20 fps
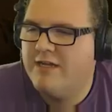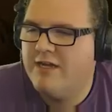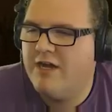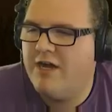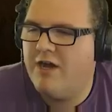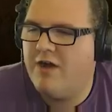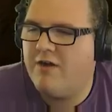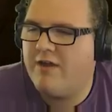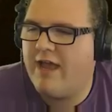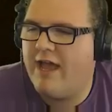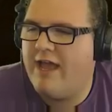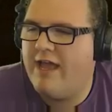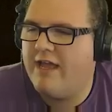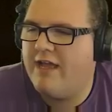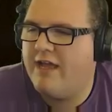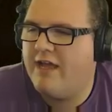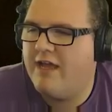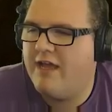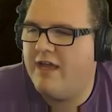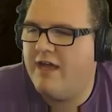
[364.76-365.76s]
Oh, okay.
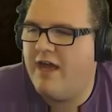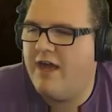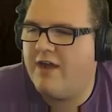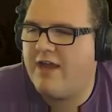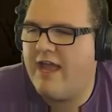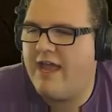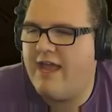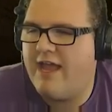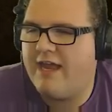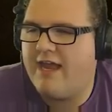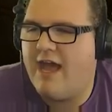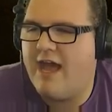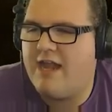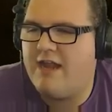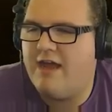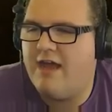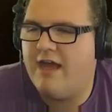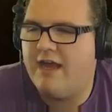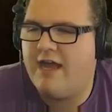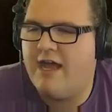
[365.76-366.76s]
Okay, I
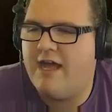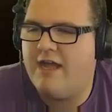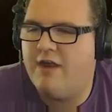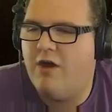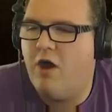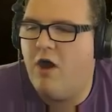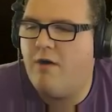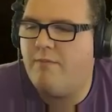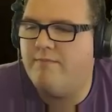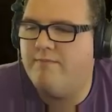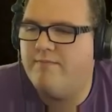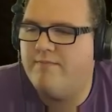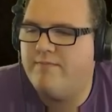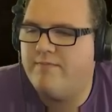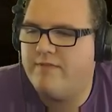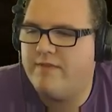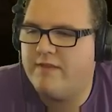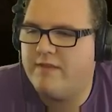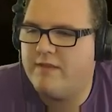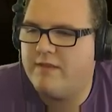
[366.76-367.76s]
got. It. I got. I'm gonna be a oh. ghost
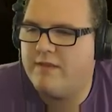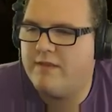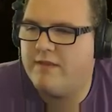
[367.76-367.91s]
again.